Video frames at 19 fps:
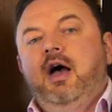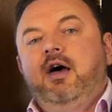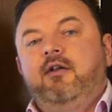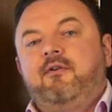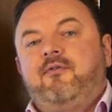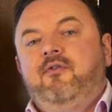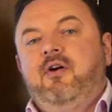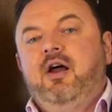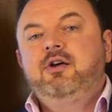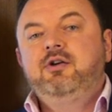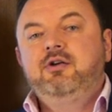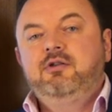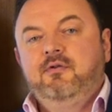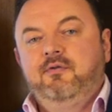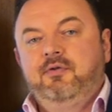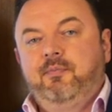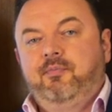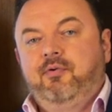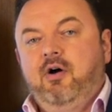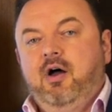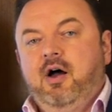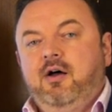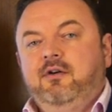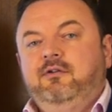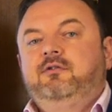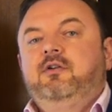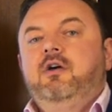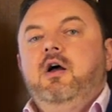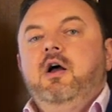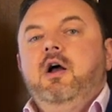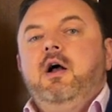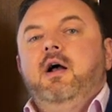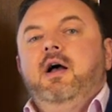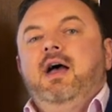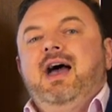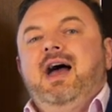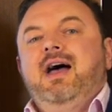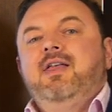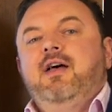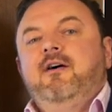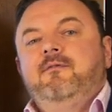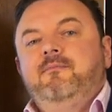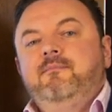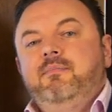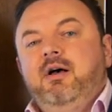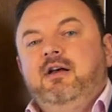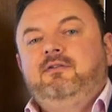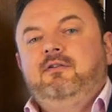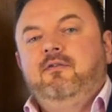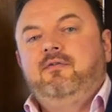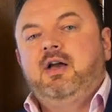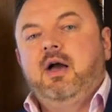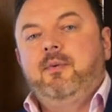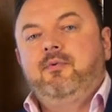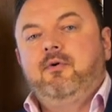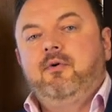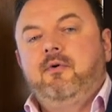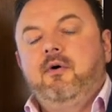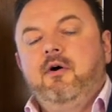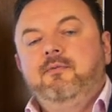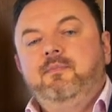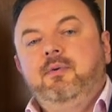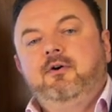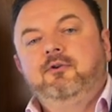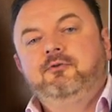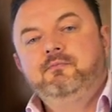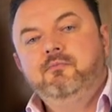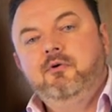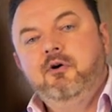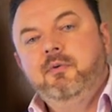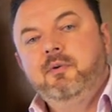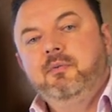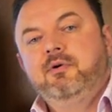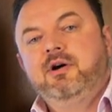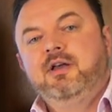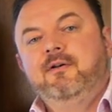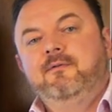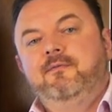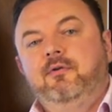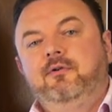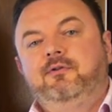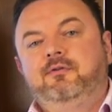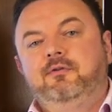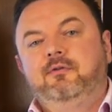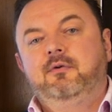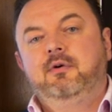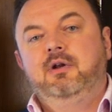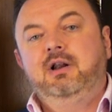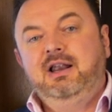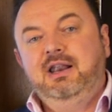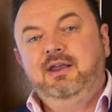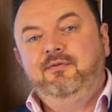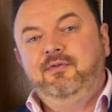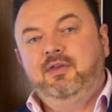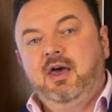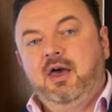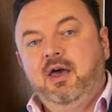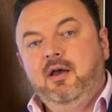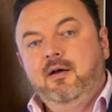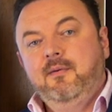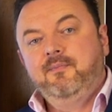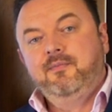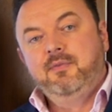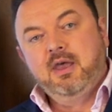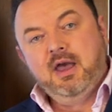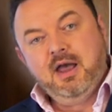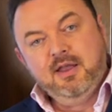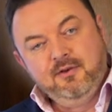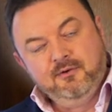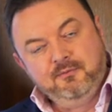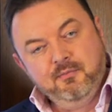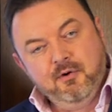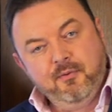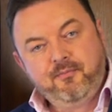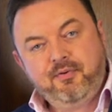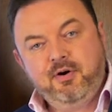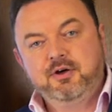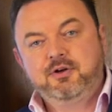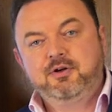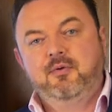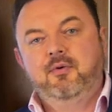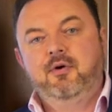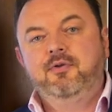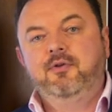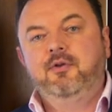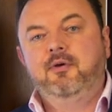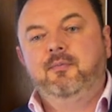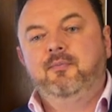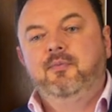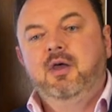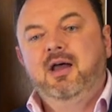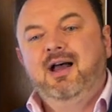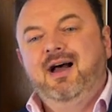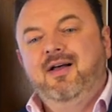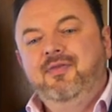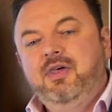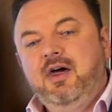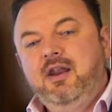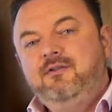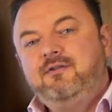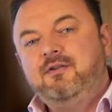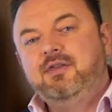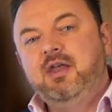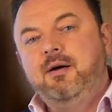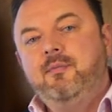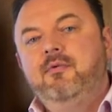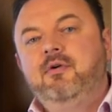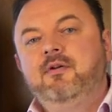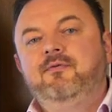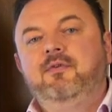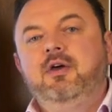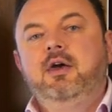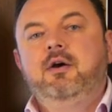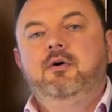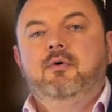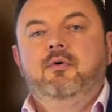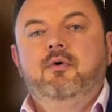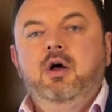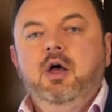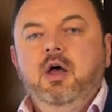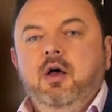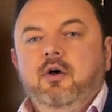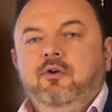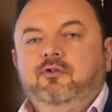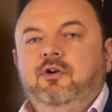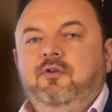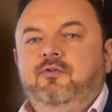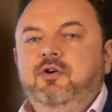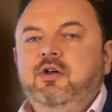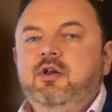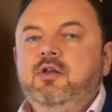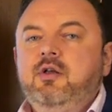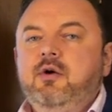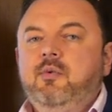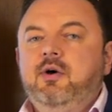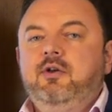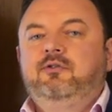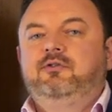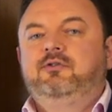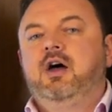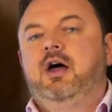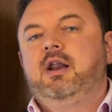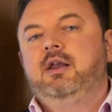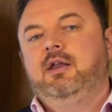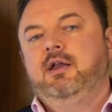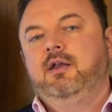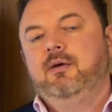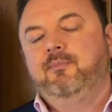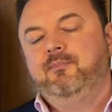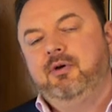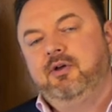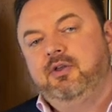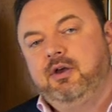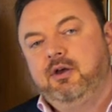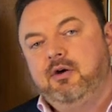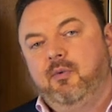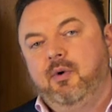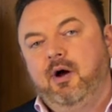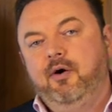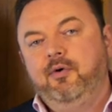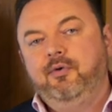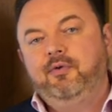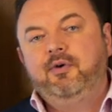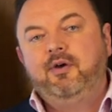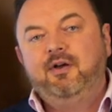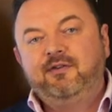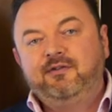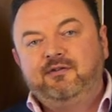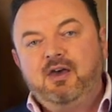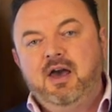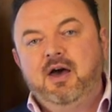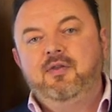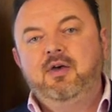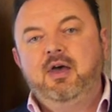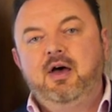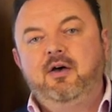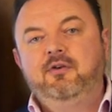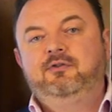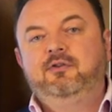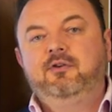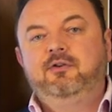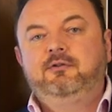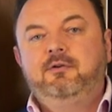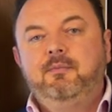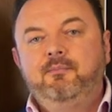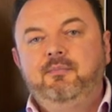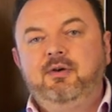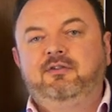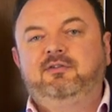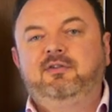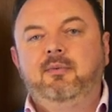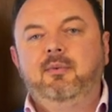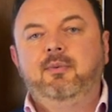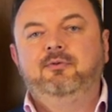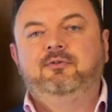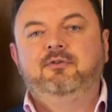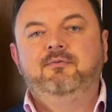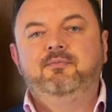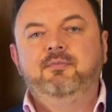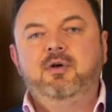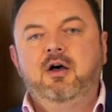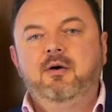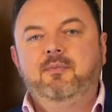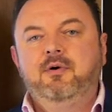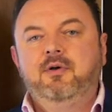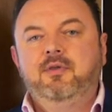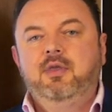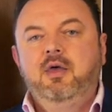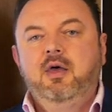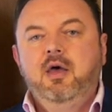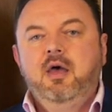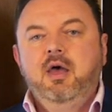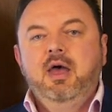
at a fraction of the price and have massive capital growth because more people can afford to live there and there's more pressure on them. And that is your number one vehicle. So if you don't know where to start building your wealth, townhouses, best suburbs of Melbourne,